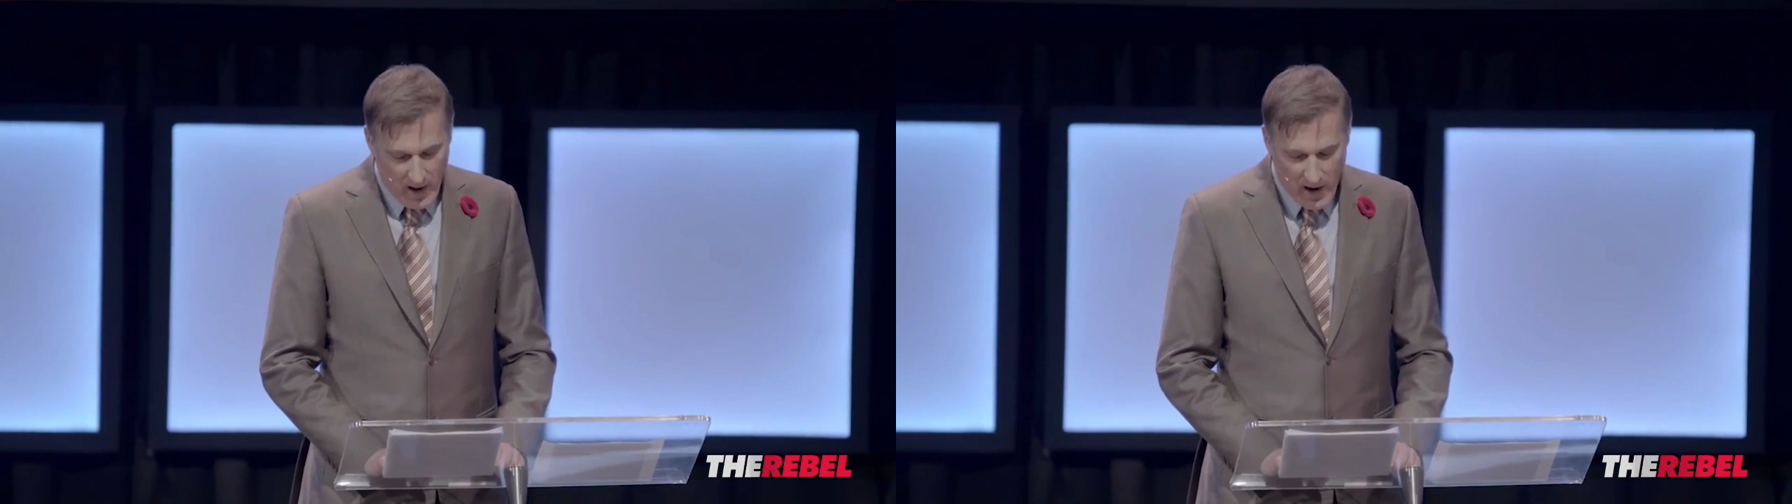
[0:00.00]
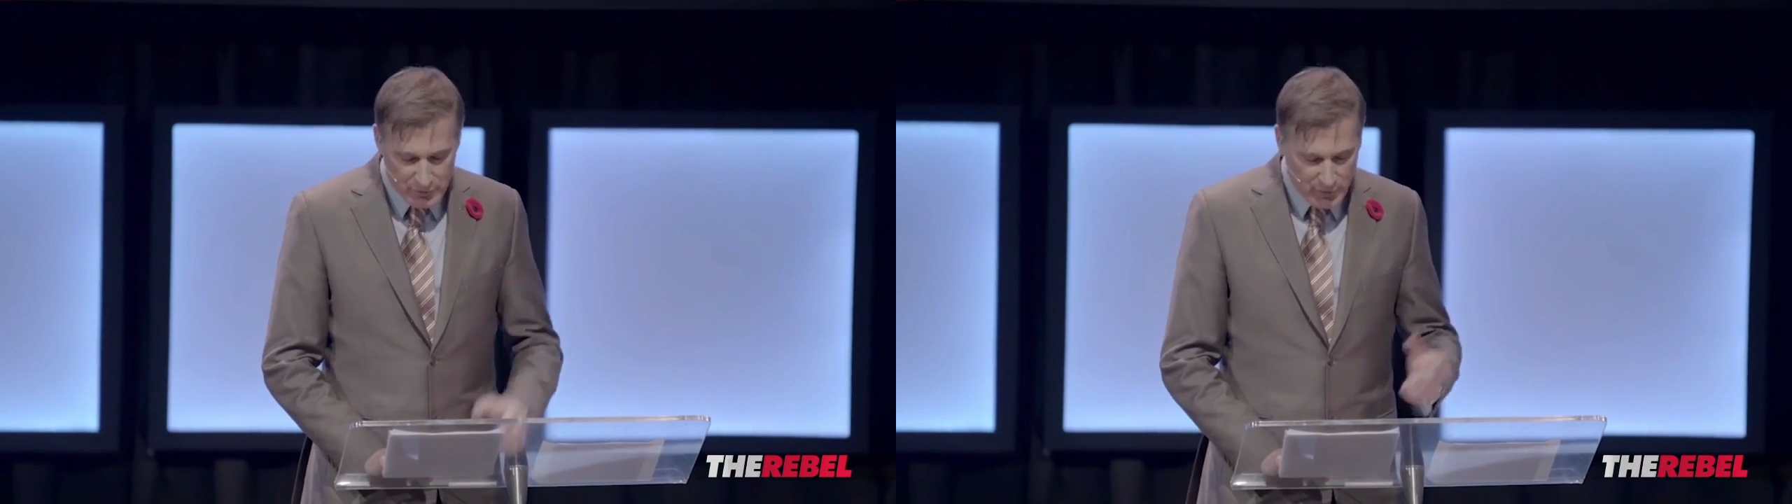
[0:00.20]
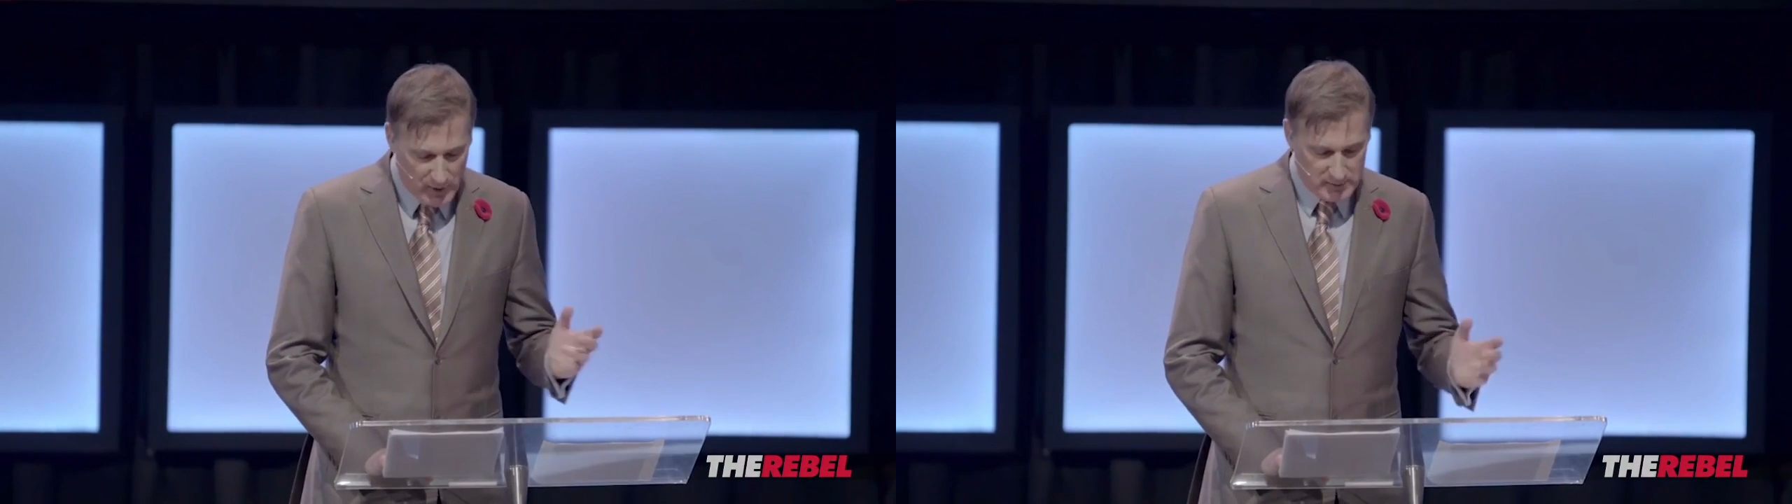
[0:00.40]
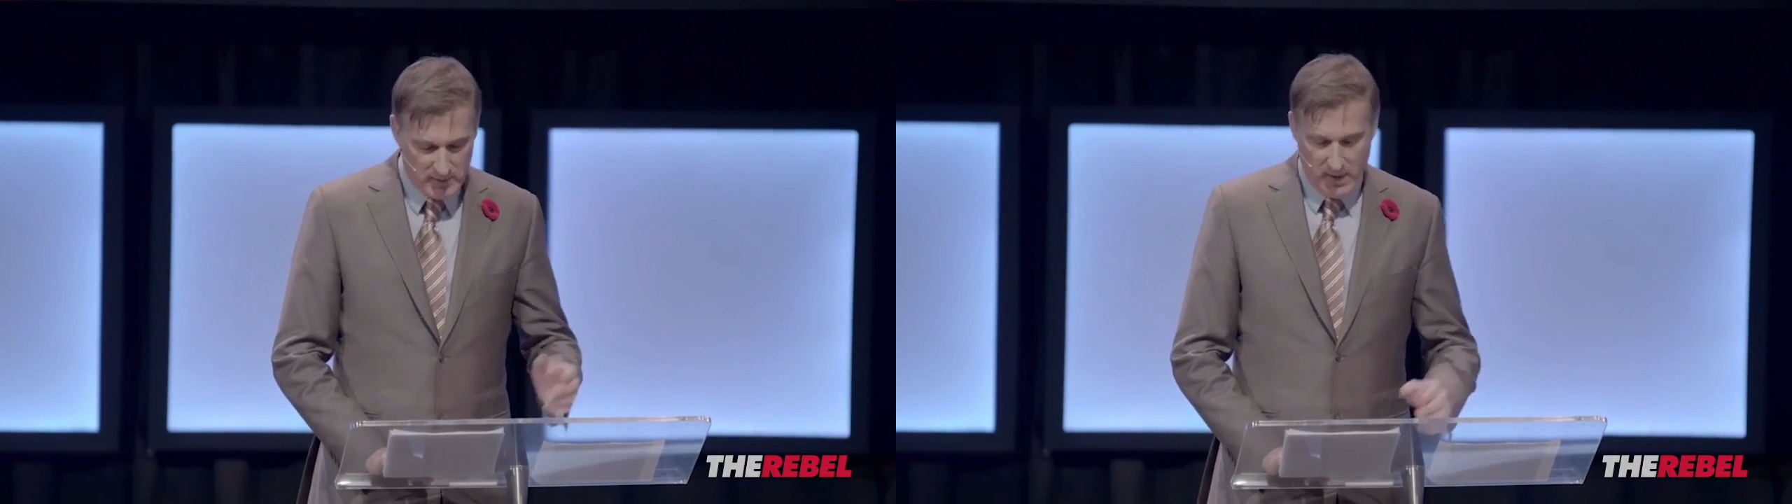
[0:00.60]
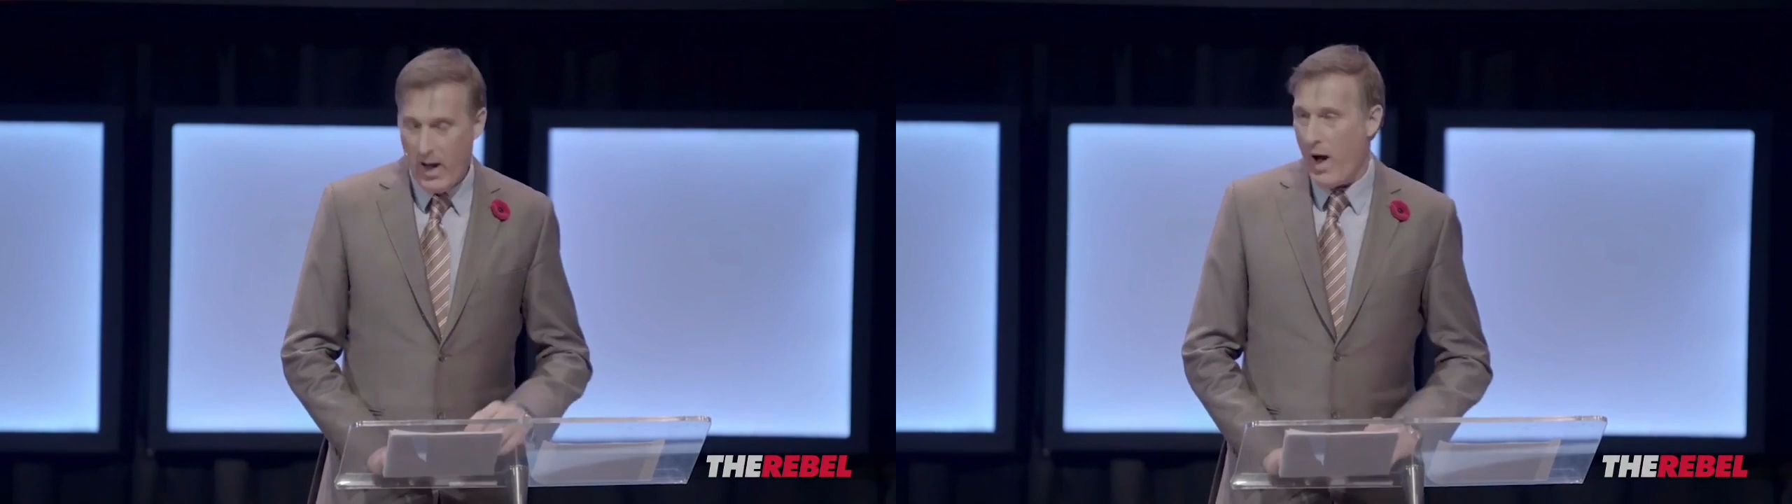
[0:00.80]
I
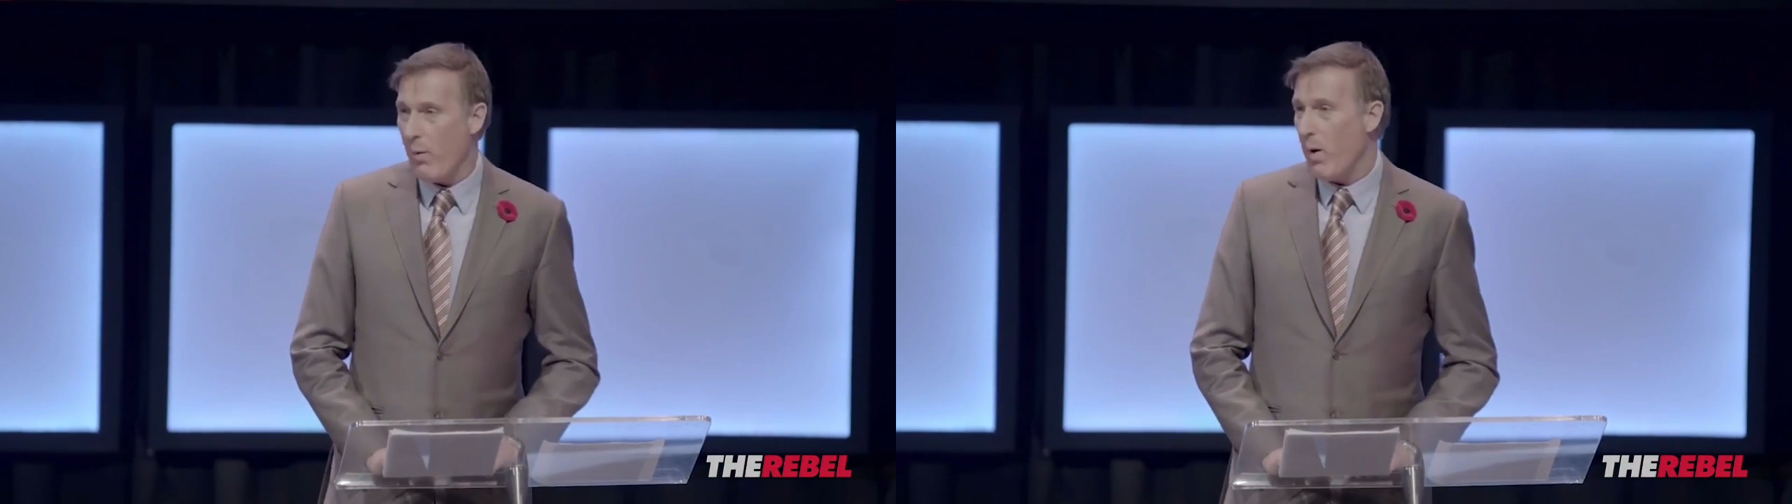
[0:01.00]
thought I